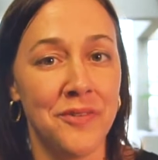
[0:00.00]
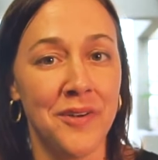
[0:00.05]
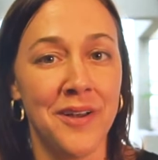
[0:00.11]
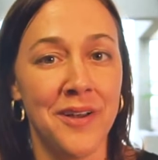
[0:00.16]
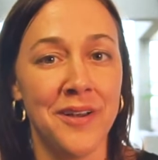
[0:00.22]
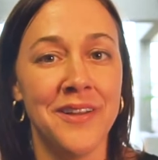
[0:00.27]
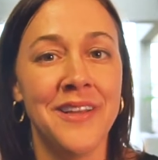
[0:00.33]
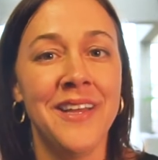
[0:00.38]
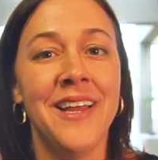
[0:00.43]
of
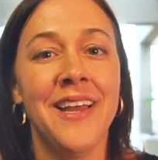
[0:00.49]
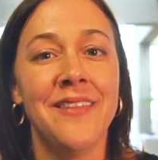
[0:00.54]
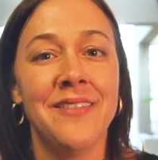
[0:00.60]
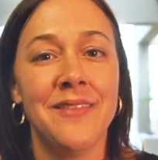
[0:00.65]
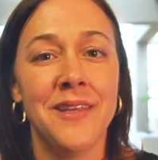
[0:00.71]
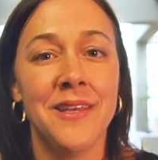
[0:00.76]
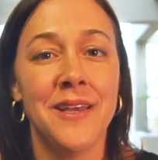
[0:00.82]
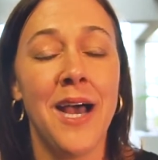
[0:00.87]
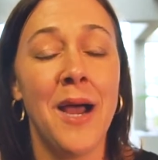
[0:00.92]
all,
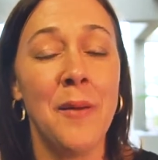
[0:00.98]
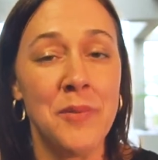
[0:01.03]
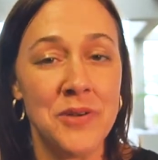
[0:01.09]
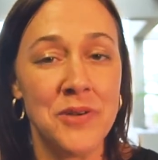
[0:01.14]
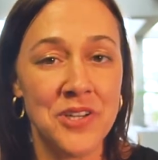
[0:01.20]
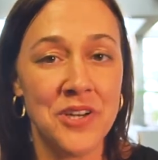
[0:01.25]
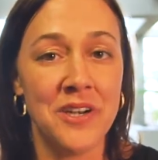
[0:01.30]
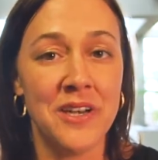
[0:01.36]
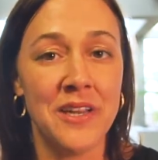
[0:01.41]
the
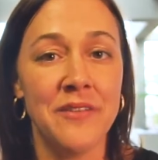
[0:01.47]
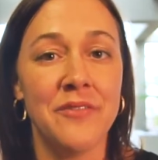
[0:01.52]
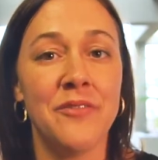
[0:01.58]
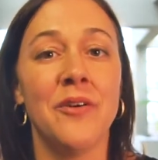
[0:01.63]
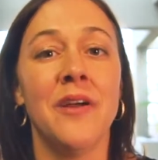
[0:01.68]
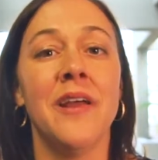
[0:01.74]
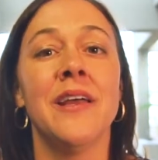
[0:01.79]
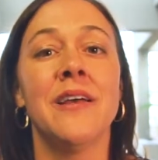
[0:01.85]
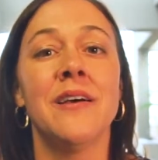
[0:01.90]
opportunity
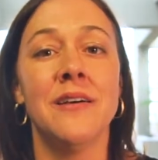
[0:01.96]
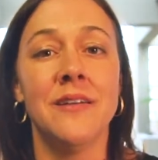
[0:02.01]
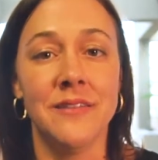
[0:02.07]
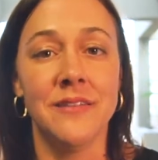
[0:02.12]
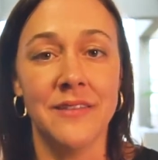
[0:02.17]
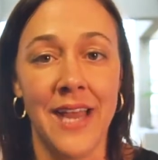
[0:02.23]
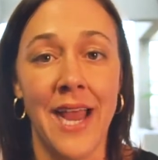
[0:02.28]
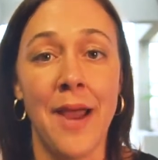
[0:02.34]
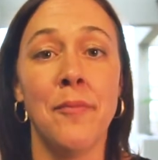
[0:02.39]
for a
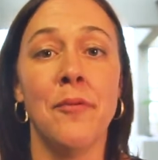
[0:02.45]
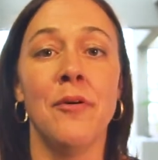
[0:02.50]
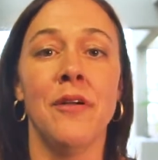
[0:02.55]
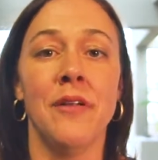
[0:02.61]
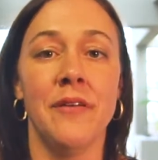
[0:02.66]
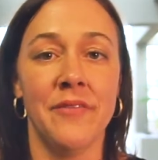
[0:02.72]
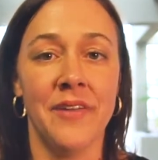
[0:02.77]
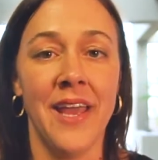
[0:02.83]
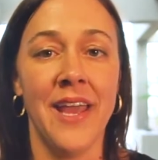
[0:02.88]

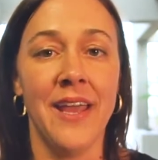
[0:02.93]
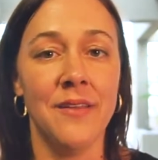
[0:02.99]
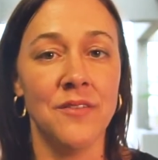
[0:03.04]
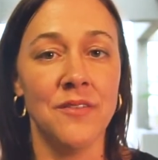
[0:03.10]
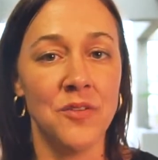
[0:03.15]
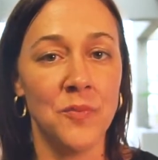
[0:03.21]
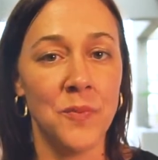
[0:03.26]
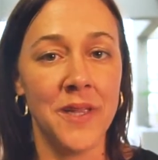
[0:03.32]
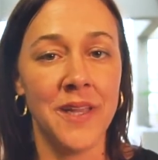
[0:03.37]
collaborative
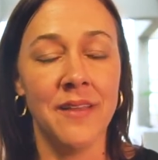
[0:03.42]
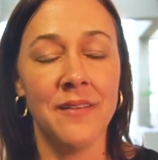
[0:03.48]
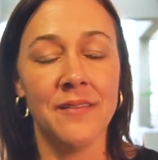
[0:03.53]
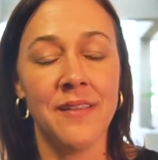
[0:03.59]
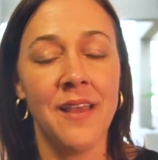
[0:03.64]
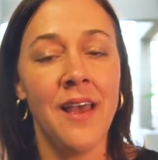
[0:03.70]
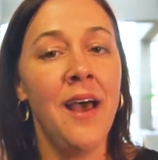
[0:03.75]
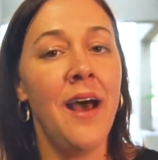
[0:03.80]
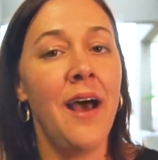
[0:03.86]
case,
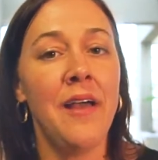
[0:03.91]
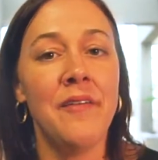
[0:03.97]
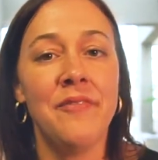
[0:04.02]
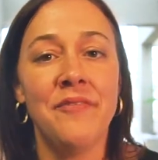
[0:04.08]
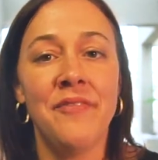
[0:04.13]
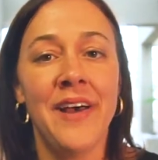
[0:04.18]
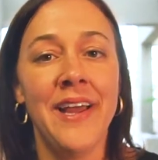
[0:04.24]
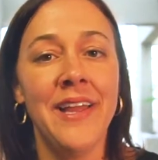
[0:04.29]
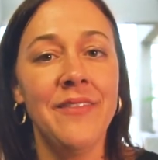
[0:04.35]
because I
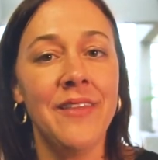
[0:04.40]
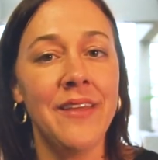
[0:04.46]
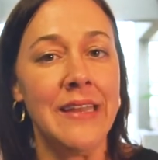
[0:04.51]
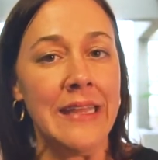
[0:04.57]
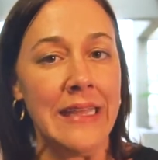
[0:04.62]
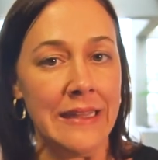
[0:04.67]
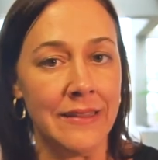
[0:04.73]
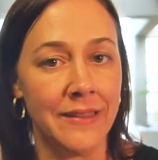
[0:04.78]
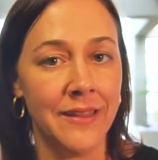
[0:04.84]
find
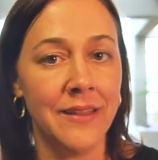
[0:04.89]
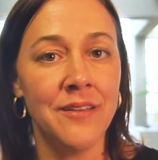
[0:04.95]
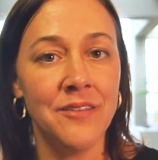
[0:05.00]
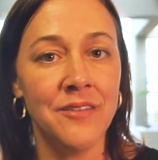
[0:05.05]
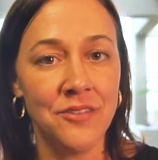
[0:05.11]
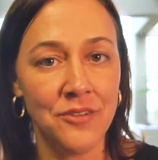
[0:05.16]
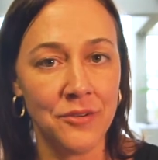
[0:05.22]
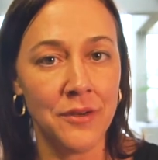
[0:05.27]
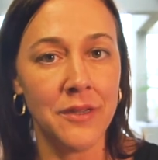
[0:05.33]
that in the
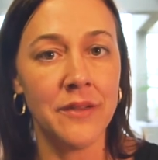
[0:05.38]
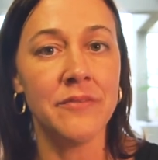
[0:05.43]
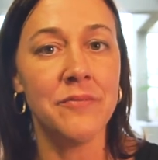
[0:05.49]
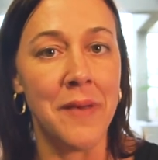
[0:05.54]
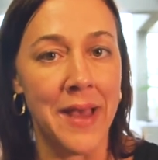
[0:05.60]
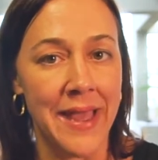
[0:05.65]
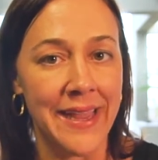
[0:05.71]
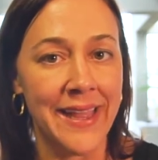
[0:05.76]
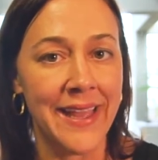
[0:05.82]
history of
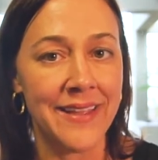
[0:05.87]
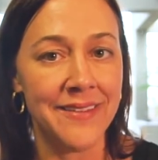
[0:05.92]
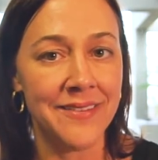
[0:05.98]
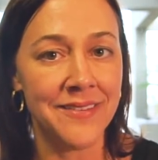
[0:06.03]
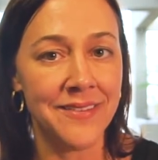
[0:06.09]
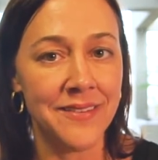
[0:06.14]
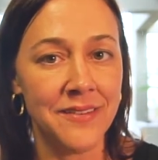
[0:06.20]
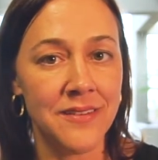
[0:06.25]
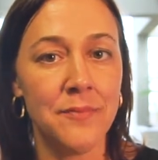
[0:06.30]
my
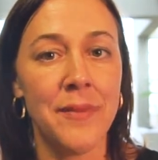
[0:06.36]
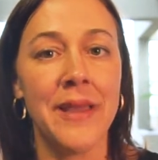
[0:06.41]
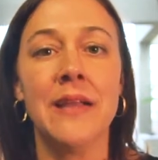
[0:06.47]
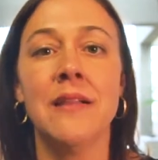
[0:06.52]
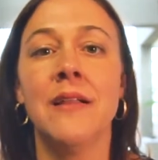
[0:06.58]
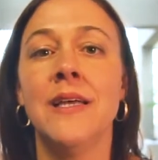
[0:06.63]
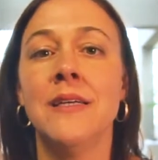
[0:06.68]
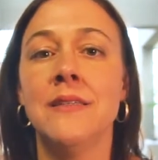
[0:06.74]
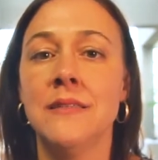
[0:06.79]
cases, my
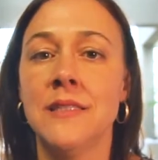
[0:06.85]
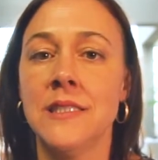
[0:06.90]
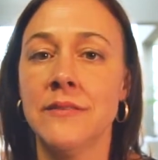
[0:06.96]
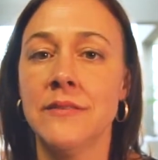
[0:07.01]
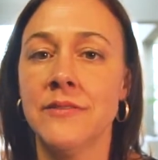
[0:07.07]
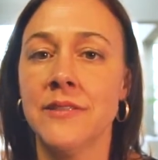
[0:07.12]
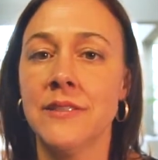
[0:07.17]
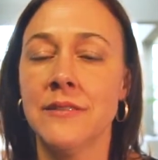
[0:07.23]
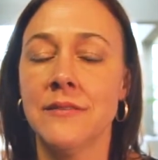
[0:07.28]
clients
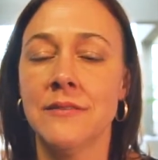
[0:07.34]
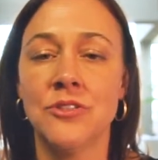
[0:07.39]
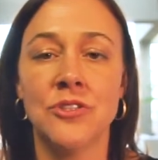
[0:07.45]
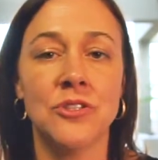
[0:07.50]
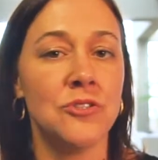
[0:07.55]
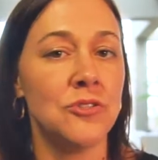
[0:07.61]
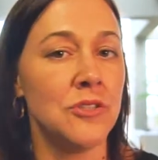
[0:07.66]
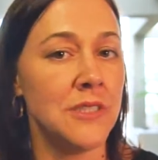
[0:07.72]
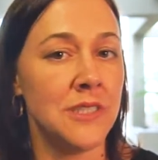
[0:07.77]
have
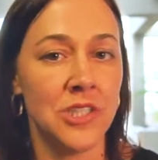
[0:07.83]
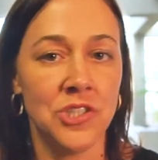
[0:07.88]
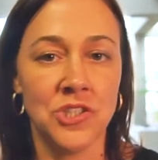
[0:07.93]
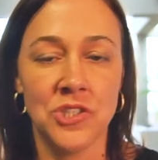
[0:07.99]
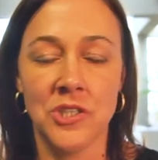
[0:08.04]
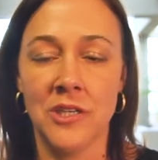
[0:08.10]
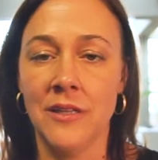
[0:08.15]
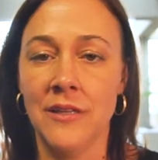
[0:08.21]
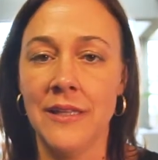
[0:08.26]

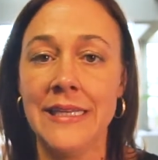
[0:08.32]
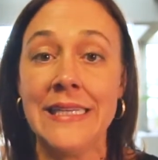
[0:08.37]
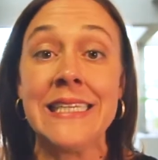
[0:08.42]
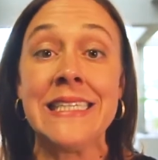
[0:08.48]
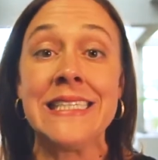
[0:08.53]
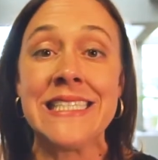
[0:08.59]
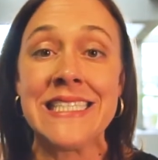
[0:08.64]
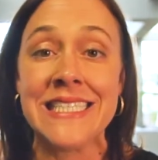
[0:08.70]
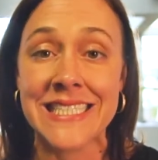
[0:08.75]
traditionally,
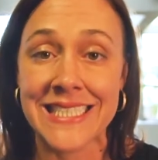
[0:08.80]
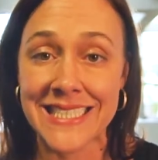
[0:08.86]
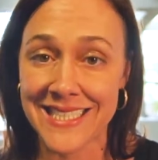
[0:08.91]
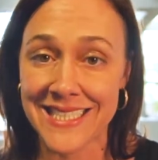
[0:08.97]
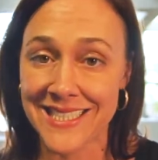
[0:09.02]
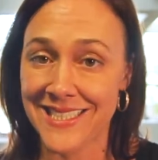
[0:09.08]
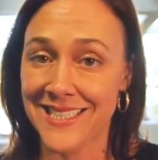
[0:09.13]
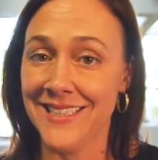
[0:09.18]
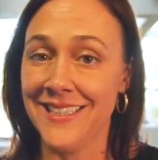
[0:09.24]

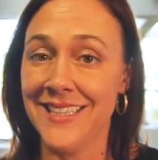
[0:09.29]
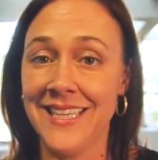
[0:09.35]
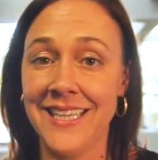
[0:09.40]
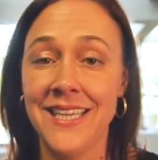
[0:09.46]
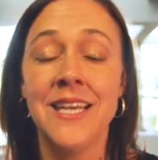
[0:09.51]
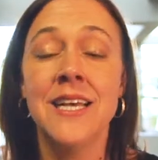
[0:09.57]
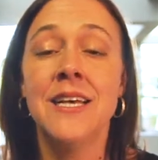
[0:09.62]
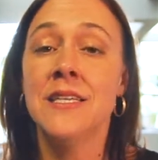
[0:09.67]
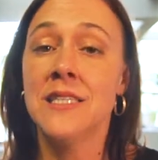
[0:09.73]

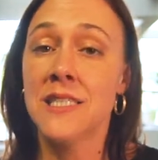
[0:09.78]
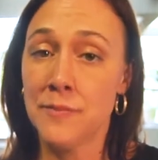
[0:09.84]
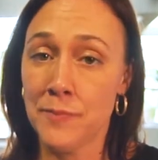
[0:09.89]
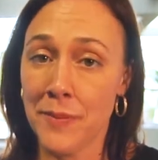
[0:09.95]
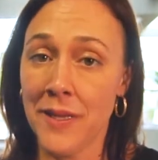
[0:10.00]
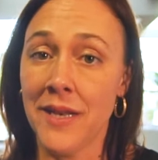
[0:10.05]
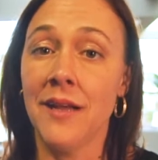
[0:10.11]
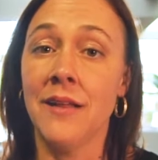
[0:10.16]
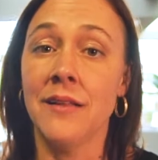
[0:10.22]
consistently
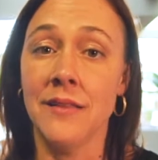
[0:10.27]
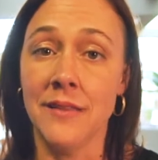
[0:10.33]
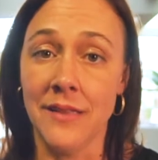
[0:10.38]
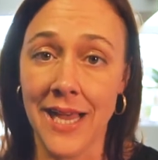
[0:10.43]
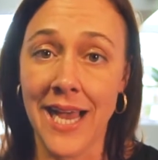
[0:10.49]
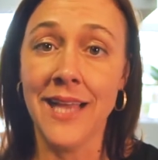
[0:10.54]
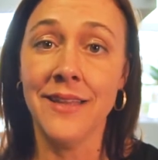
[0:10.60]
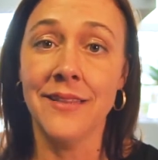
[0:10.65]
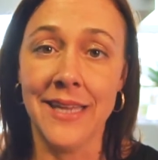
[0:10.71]
spent a
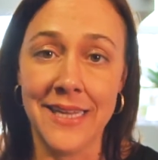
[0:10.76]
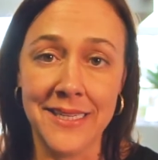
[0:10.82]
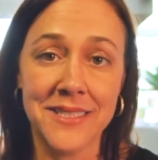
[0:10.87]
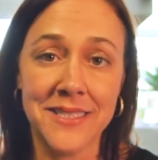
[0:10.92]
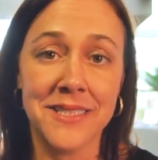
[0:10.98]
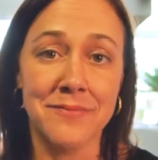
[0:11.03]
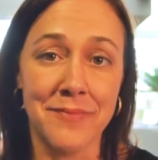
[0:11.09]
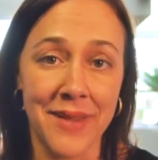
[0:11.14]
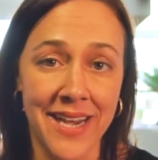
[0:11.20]
lot
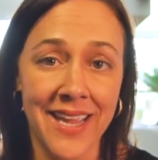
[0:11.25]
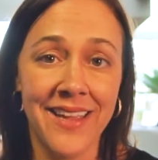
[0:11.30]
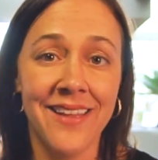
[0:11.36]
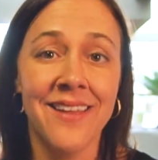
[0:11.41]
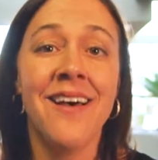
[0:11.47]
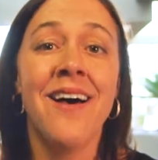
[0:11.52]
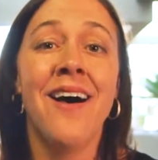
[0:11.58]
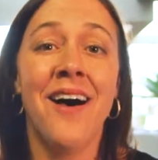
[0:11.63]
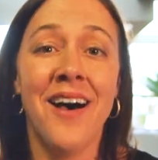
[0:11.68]
less
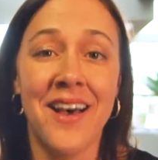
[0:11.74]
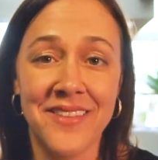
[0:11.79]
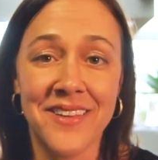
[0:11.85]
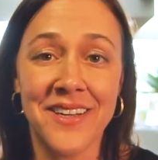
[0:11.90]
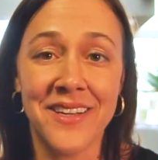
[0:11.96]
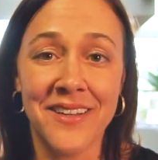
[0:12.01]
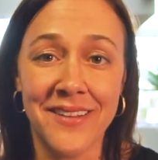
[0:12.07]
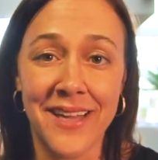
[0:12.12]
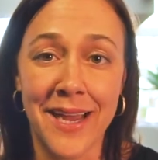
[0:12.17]
money on
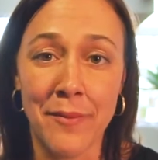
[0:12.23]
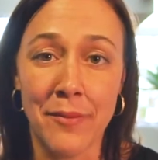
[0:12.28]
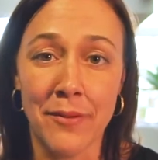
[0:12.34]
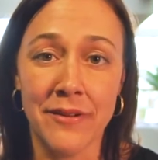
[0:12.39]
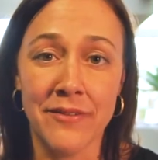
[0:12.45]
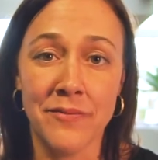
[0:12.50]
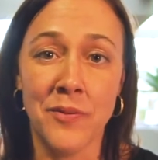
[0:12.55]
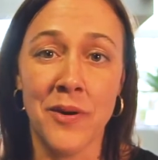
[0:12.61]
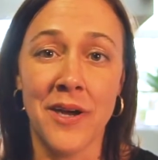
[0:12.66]
the
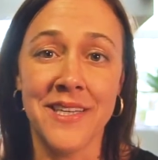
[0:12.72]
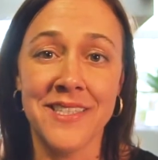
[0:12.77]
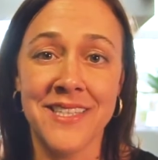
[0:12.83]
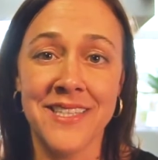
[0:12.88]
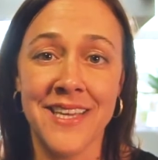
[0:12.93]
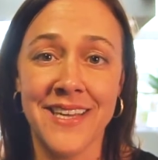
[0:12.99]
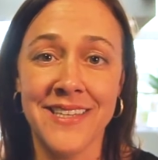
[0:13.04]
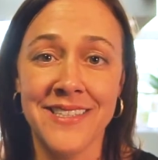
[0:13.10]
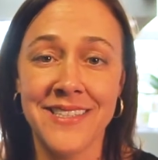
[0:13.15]
collaborative
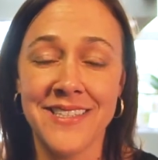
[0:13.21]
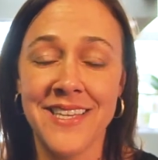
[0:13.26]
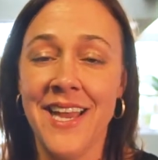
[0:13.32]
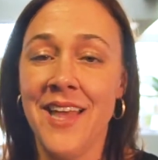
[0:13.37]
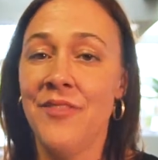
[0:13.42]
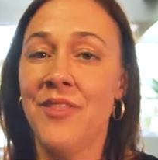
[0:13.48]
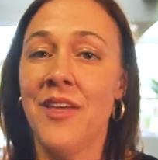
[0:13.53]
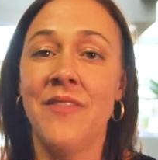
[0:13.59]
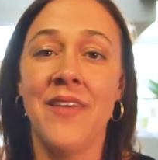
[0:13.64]
process
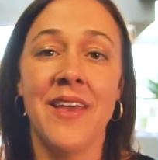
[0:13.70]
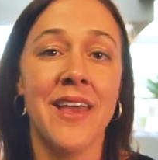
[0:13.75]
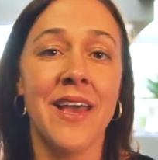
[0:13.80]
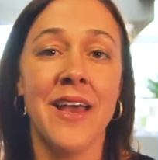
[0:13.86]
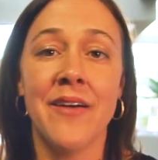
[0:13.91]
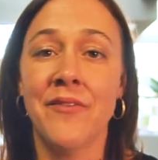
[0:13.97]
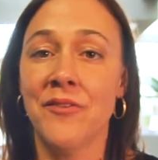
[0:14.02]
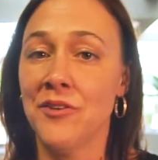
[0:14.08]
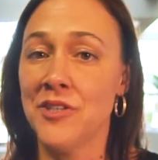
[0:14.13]
than they
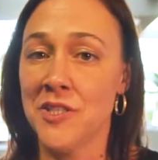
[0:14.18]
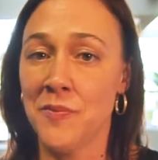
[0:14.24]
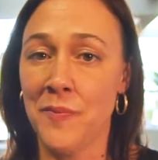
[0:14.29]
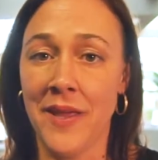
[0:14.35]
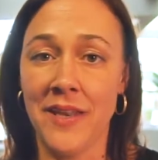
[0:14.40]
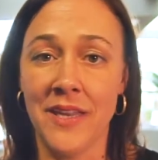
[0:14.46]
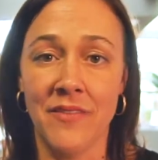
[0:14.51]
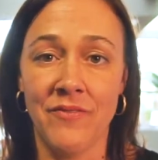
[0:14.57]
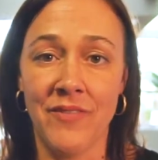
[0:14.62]
ever
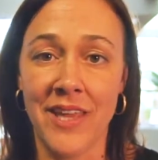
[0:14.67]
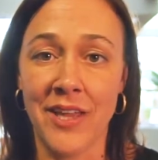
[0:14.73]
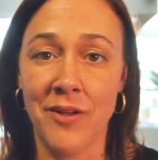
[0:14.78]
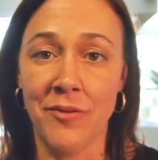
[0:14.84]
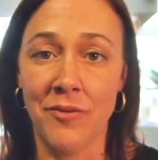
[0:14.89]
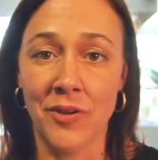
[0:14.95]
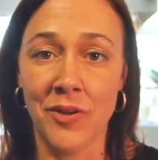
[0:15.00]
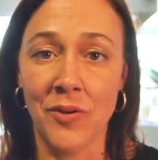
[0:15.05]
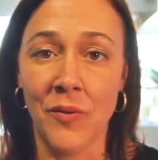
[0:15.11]
spend if they
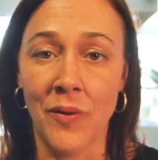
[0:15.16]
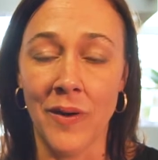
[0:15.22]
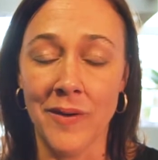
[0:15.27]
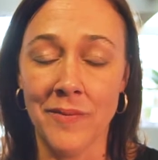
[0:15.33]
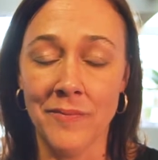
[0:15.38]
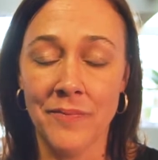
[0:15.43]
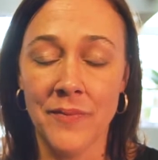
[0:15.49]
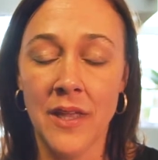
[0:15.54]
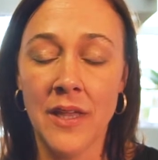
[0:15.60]
go to
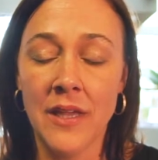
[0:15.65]
court.